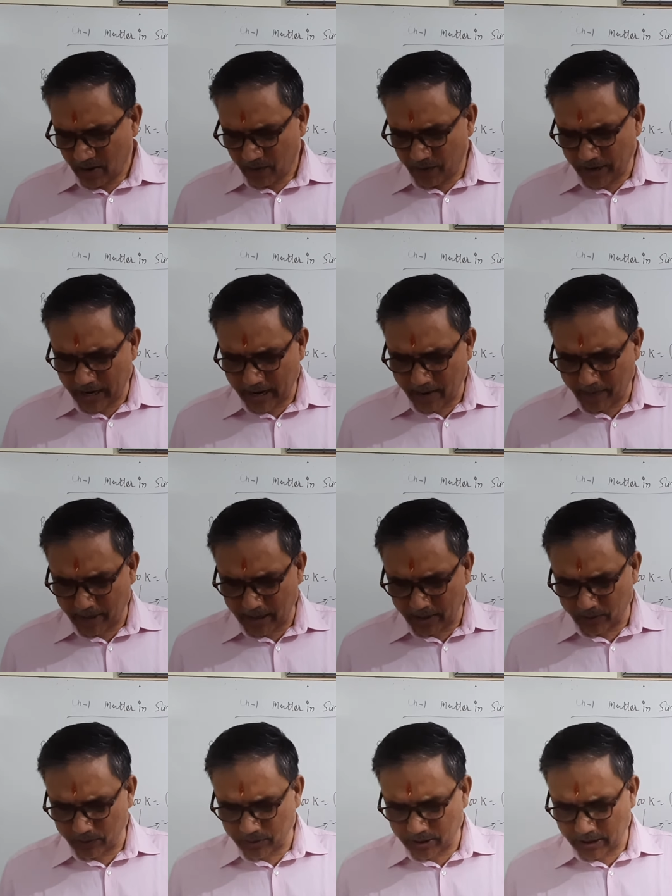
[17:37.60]
we able
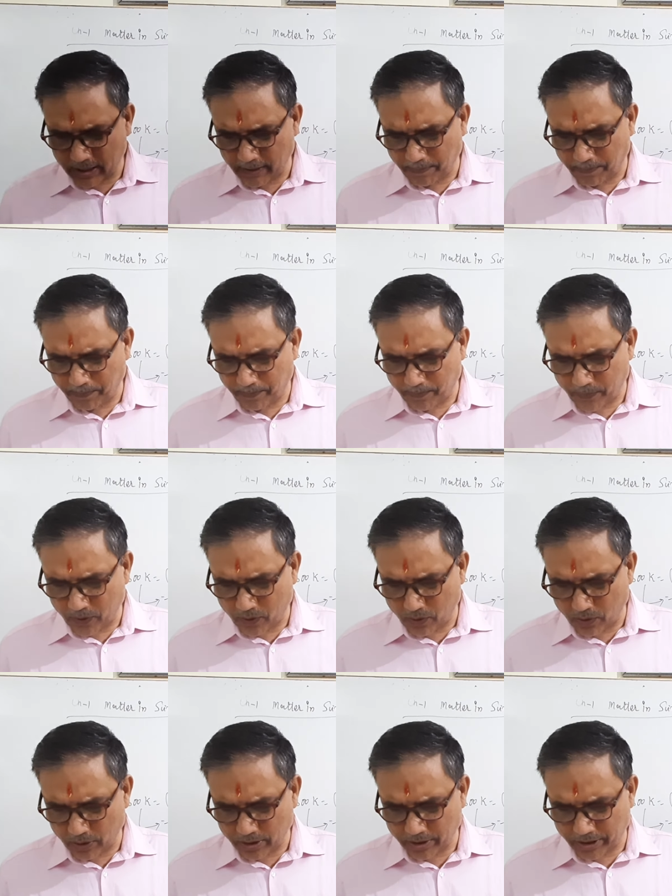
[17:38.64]
to sip
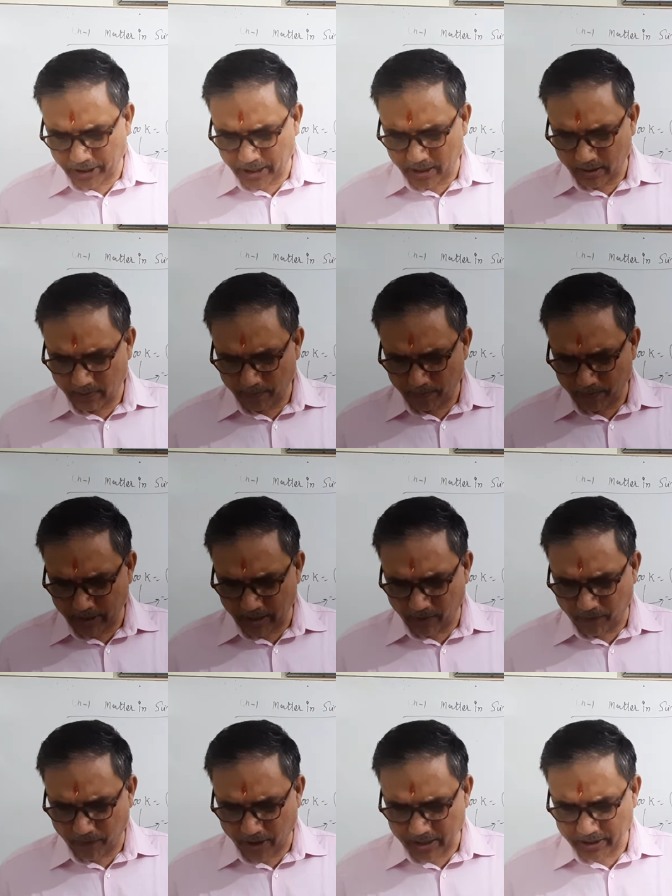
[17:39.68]
hot tea milk
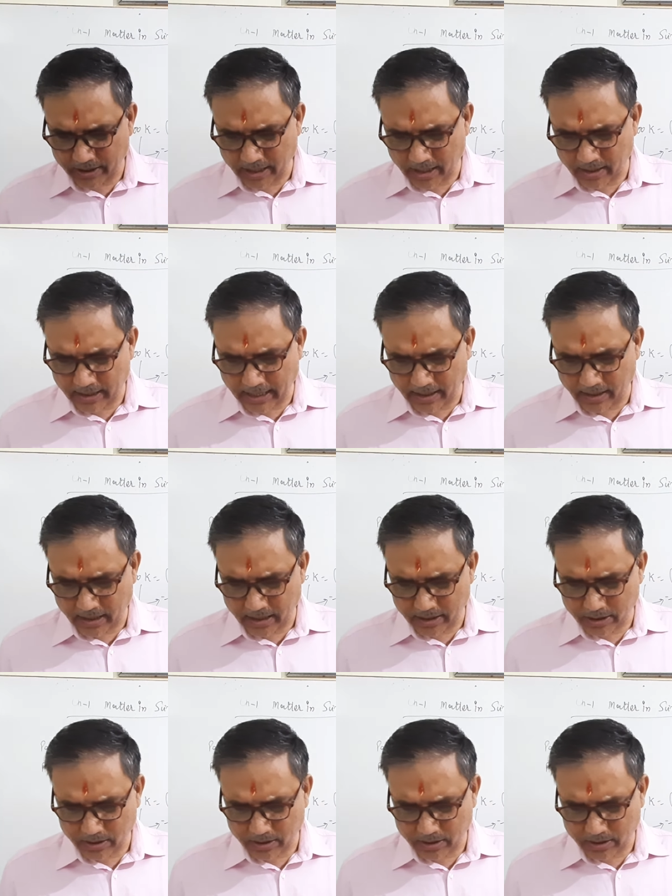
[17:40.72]
faster than the